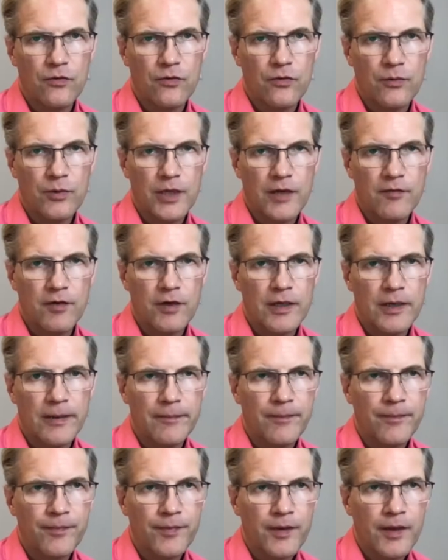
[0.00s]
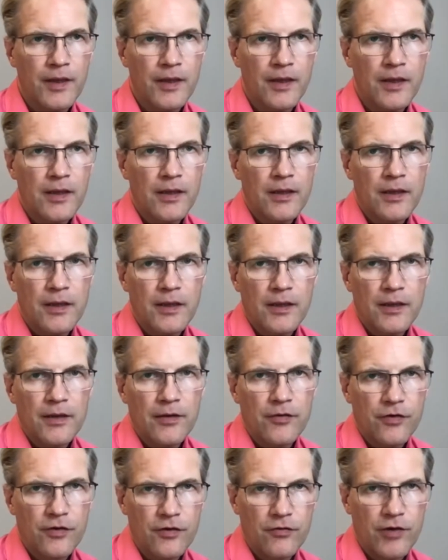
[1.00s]
or whatever.
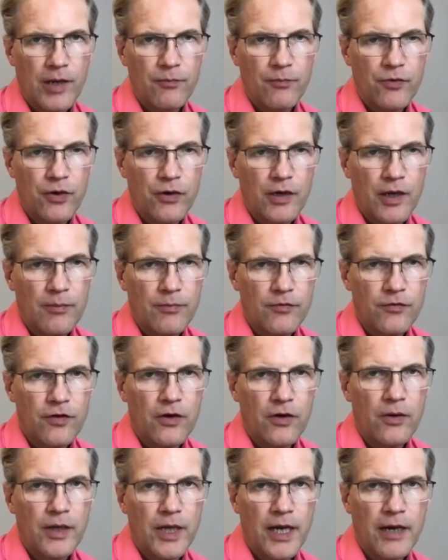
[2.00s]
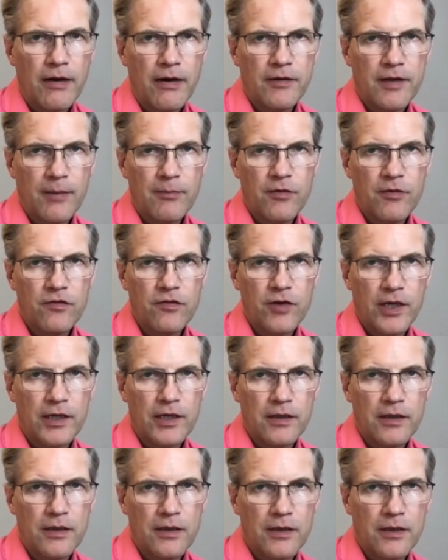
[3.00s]
So it's a great program. So here I
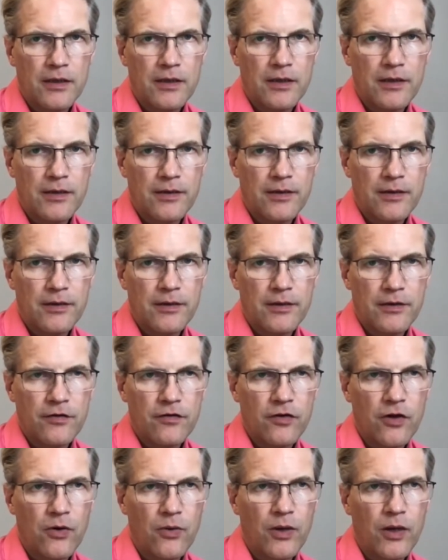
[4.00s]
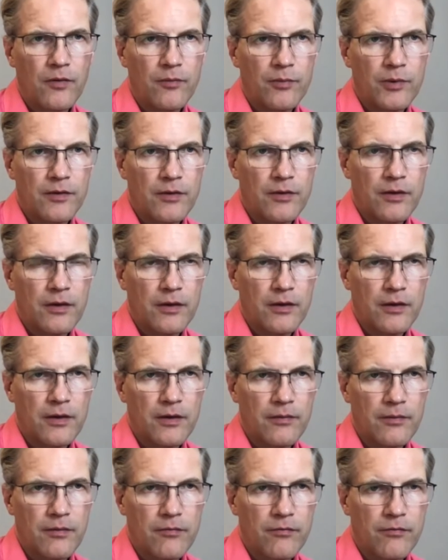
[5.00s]
demonstrated the solo with
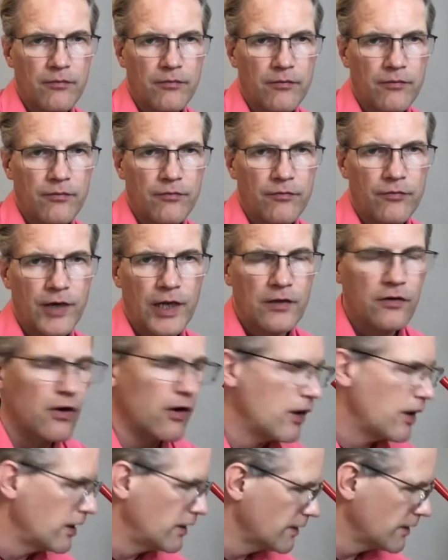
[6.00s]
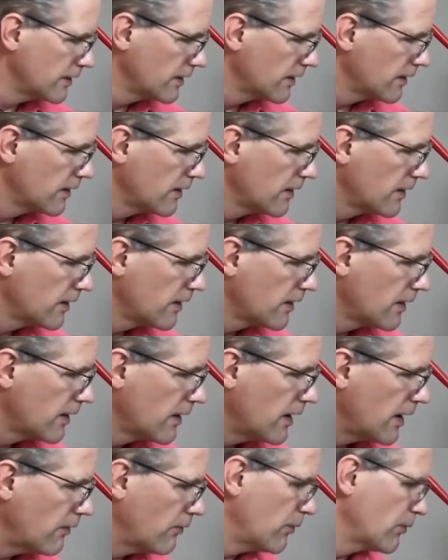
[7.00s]
Red Garland.
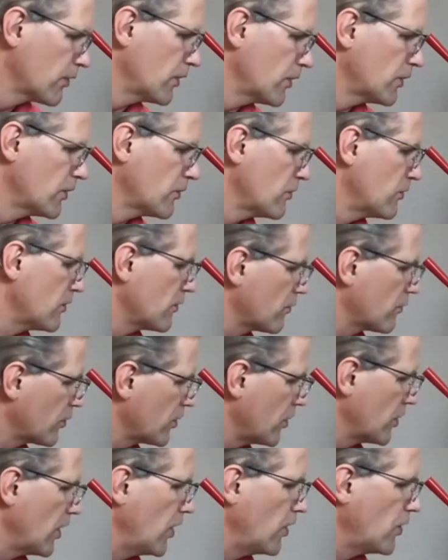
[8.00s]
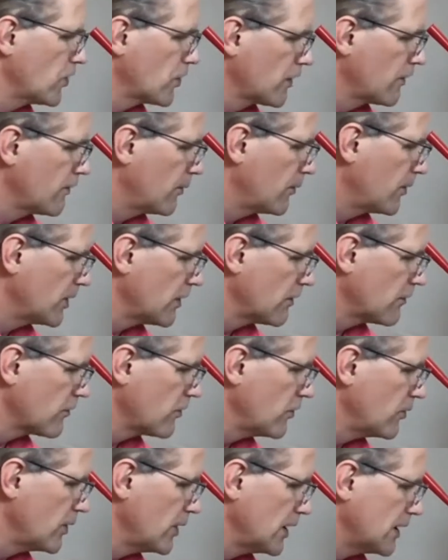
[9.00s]
And what we're going to do is we're going to look what he's
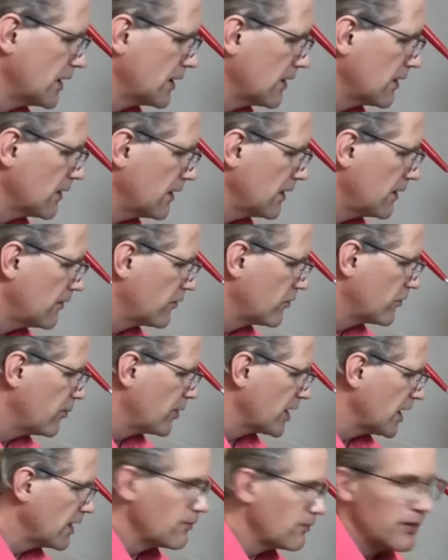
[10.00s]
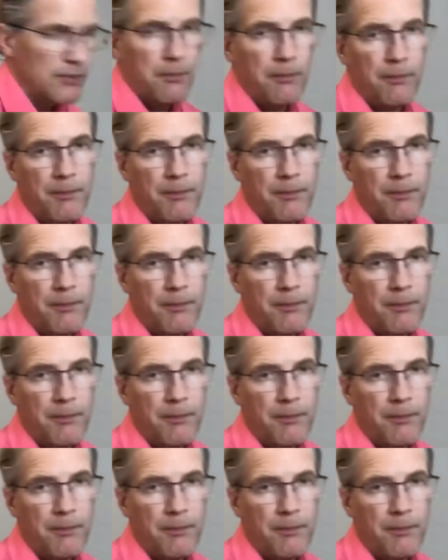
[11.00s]
doing to begin with.